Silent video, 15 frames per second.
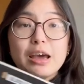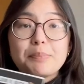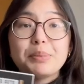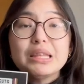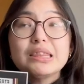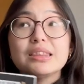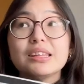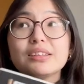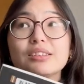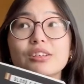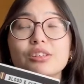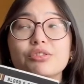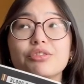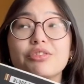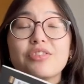but this is
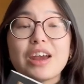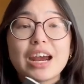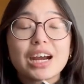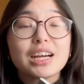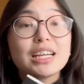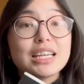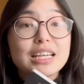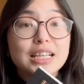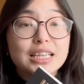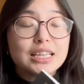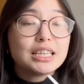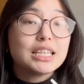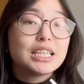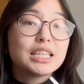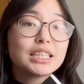very
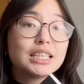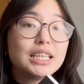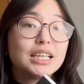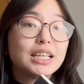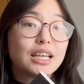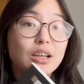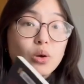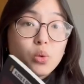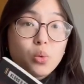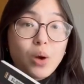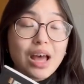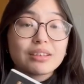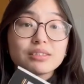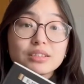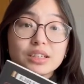clearly like a
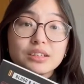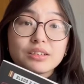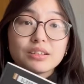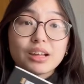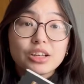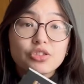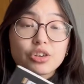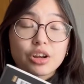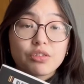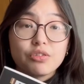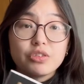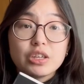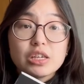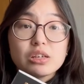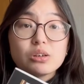Western-centric
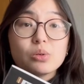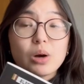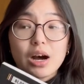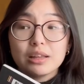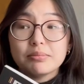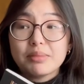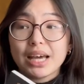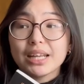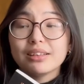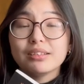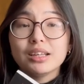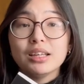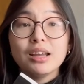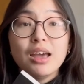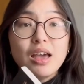view on
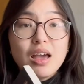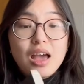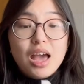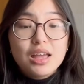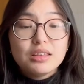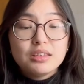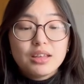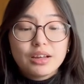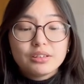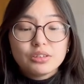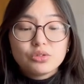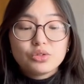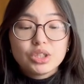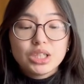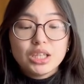medicine and doesn't
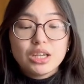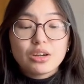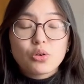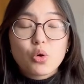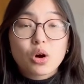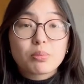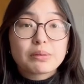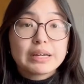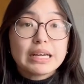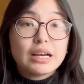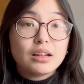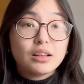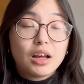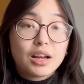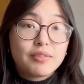really incorporate a
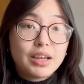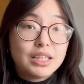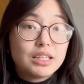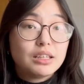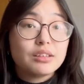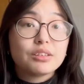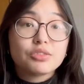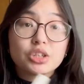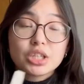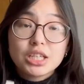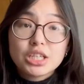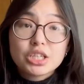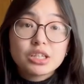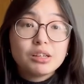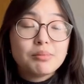lot of ideas of
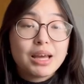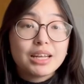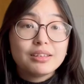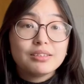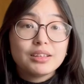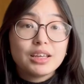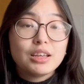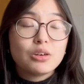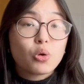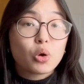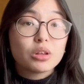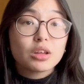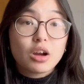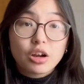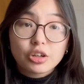traditional medicine or
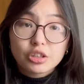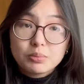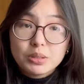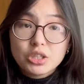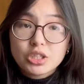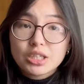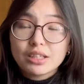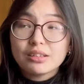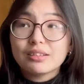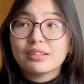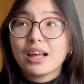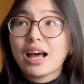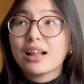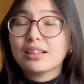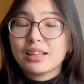the contributions
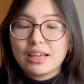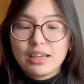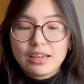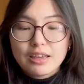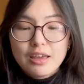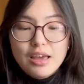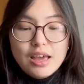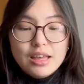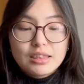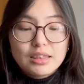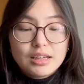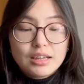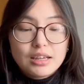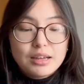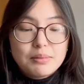that like
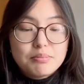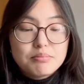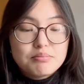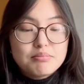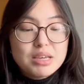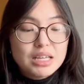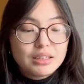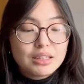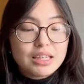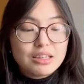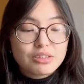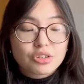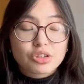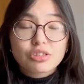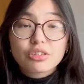the Middle
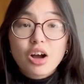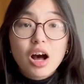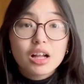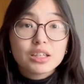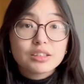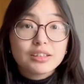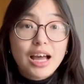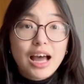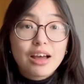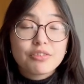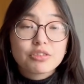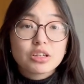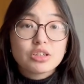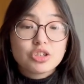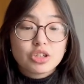Eastern scholars have
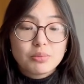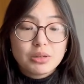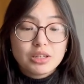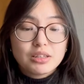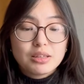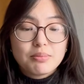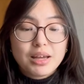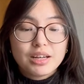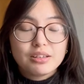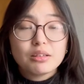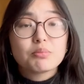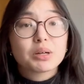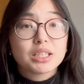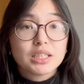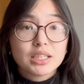contributed to medicine,
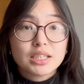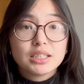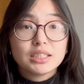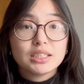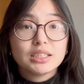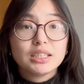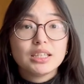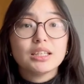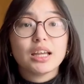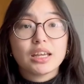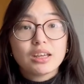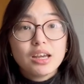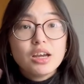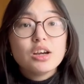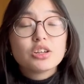particularly like
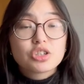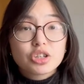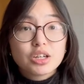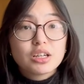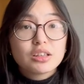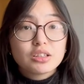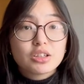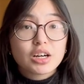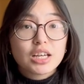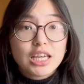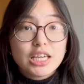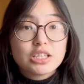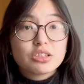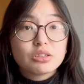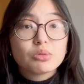during the Dark
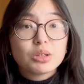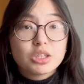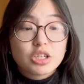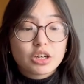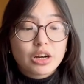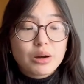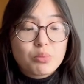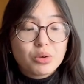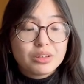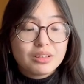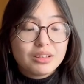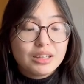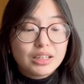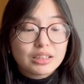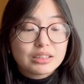Ages when Europe was
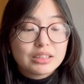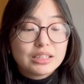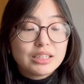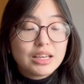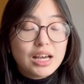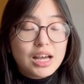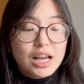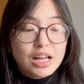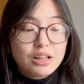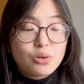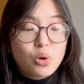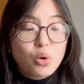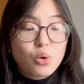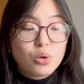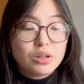literally a
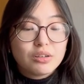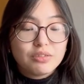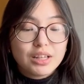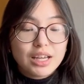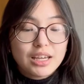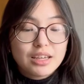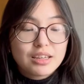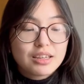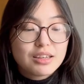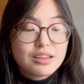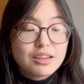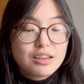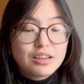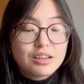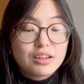hellhole of like
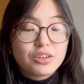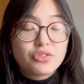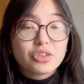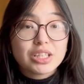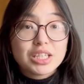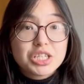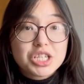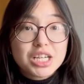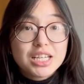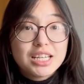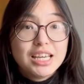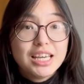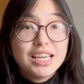religion.